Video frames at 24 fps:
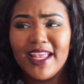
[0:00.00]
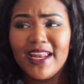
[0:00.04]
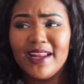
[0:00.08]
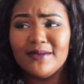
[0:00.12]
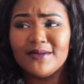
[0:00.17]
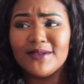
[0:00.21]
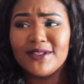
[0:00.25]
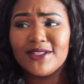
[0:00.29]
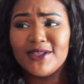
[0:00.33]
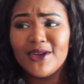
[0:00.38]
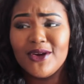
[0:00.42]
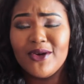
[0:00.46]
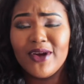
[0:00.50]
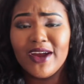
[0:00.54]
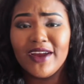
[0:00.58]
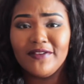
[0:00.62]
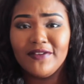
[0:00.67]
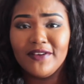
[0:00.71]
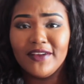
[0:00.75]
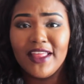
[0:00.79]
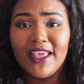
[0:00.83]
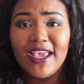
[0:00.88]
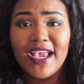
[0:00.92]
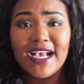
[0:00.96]
and I'm so
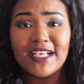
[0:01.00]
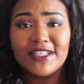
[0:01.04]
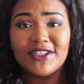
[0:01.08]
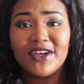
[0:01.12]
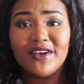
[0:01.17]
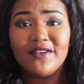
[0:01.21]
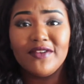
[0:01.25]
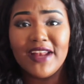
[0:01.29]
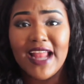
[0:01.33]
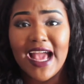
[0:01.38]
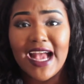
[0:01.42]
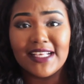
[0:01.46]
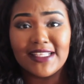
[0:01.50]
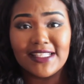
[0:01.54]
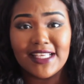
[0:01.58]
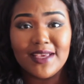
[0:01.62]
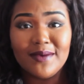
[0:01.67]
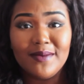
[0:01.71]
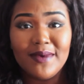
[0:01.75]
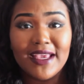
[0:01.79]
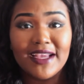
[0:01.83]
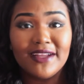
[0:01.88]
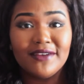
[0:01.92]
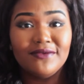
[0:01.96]
grateful that you guys are even
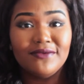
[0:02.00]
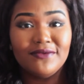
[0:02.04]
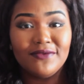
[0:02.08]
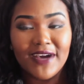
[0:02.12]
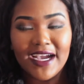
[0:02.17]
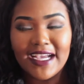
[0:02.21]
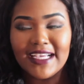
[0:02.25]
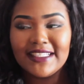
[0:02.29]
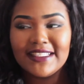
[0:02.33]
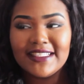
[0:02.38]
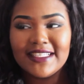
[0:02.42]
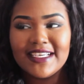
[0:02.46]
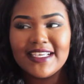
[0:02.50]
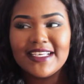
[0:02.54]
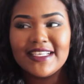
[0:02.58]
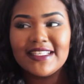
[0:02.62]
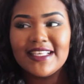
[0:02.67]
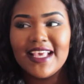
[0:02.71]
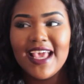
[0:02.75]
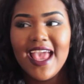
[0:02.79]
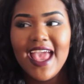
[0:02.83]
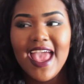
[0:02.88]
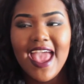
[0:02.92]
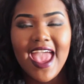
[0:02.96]
asking me
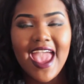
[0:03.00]
advices.